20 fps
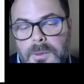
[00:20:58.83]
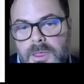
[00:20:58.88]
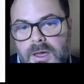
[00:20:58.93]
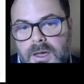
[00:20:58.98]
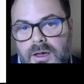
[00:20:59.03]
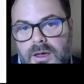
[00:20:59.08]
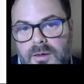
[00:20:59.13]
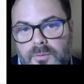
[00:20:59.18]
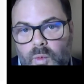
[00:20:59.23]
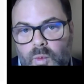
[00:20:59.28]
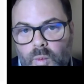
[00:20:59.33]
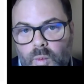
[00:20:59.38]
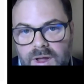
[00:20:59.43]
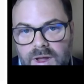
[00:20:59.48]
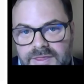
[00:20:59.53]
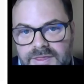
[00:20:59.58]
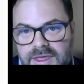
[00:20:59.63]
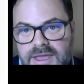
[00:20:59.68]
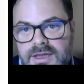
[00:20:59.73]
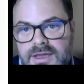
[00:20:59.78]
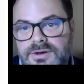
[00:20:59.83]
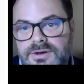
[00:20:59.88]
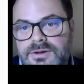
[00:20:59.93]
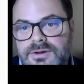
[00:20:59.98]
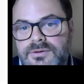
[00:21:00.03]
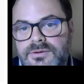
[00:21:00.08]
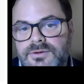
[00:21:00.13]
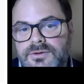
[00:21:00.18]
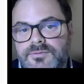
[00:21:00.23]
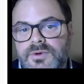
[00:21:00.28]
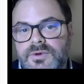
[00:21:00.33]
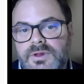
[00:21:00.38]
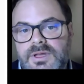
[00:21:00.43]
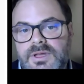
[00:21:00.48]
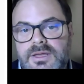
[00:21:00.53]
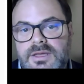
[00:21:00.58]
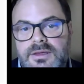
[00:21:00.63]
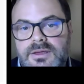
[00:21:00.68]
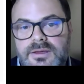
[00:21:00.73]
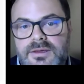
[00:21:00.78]
what they can do to
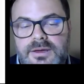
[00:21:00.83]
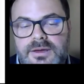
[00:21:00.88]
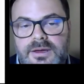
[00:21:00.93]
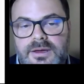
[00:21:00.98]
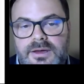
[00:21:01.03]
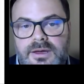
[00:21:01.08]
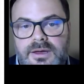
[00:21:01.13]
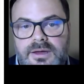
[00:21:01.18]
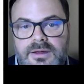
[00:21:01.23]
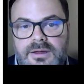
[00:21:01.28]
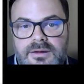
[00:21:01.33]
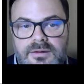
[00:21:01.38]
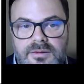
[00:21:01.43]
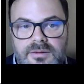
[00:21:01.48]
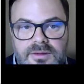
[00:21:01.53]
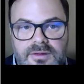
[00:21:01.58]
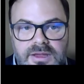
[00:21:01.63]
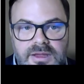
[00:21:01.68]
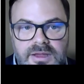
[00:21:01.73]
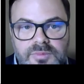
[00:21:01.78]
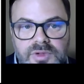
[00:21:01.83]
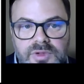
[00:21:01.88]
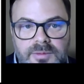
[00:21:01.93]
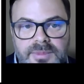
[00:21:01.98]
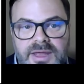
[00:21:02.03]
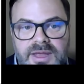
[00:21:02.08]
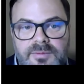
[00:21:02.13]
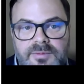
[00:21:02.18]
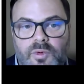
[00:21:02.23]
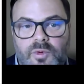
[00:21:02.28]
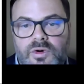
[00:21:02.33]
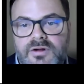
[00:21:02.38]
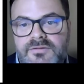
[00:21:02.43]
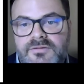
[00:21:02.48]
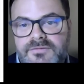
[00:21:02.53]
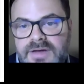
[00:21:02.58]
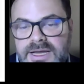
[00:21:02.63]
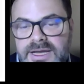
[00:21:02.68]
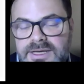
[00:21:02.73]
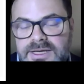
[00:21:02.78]
really implement more
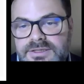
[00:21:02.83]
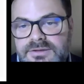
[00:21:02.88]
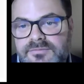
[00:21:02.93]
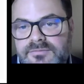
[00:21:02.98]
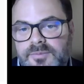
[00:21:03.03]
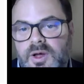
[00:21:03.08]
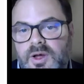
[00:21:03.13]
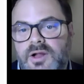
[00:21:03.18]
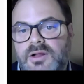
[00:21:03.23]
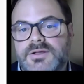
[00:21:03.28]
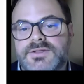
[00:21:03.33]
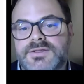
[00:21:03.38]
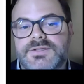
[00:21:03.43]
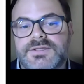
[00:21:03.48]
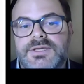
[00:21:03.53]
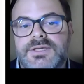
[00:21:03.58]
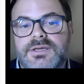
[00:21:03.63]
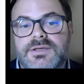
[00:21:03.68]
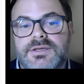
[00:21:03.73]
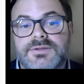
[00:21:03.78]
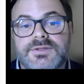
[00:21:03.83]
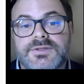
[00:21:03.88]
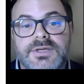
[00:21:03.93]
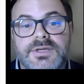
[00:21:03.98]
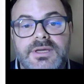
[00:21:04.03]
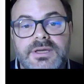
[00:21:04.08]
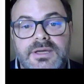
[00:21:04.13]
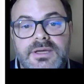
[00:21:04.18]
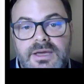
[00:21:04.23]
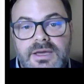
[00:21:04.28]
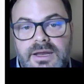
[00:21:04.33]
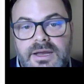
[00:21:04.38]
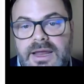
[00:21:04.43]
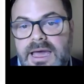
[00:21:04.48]
effective policies, and